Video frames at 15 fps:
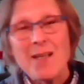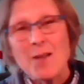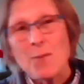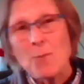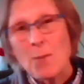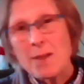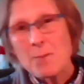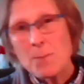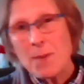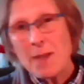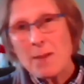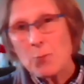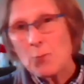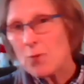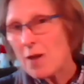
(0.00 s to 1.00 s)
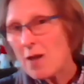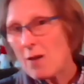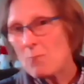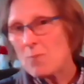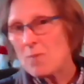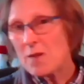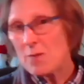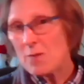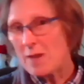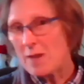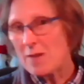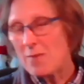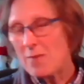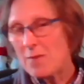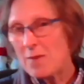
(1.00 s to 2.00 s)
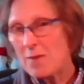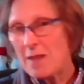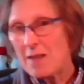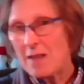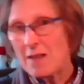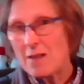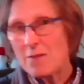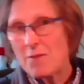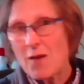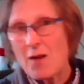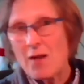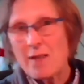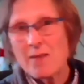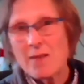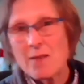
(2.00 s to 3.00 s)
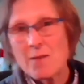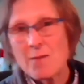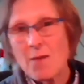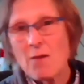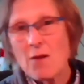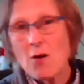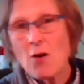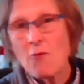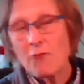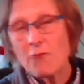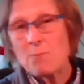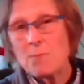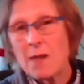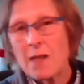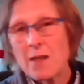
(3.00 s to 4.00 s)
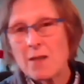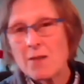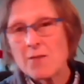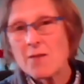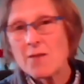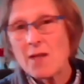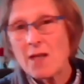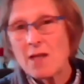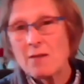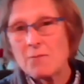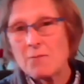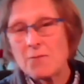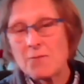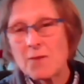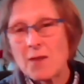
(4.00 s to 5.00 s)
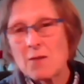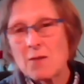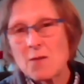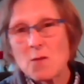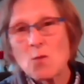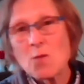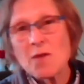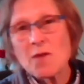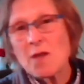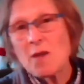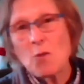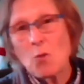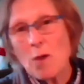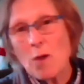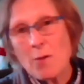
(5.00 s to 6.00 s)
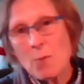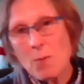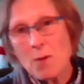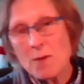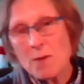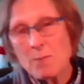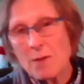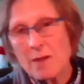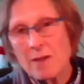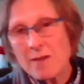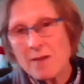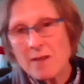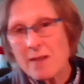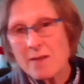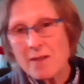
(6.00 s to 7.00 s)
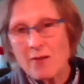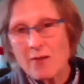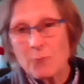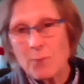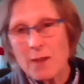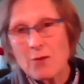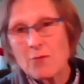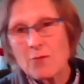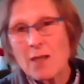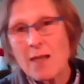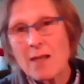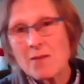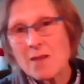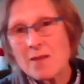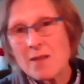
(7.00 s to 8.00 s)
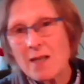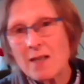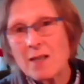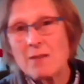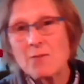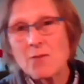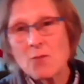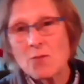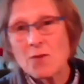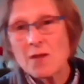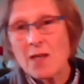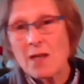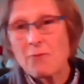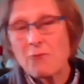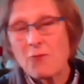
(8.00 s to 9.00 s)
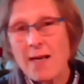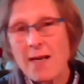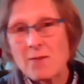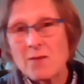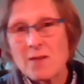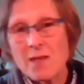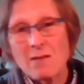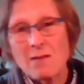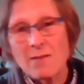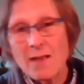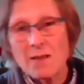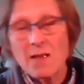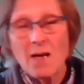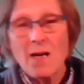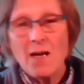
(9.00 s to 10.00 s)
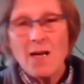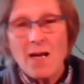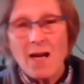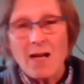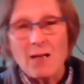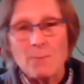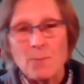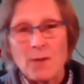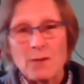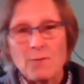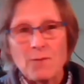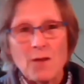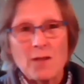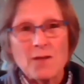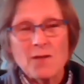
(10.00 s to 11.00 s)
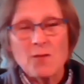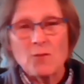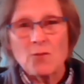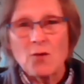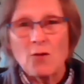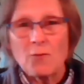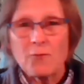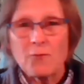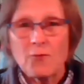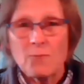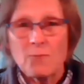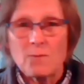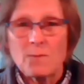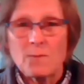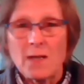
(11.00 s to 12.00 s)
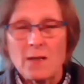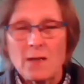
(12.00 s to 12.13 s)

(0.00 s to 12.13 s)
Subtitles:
When people come to us for feeding advice, it's very often because they've exhausted all other possibilities. They've been on the internet, they've talked to their friends, they've had advice or not from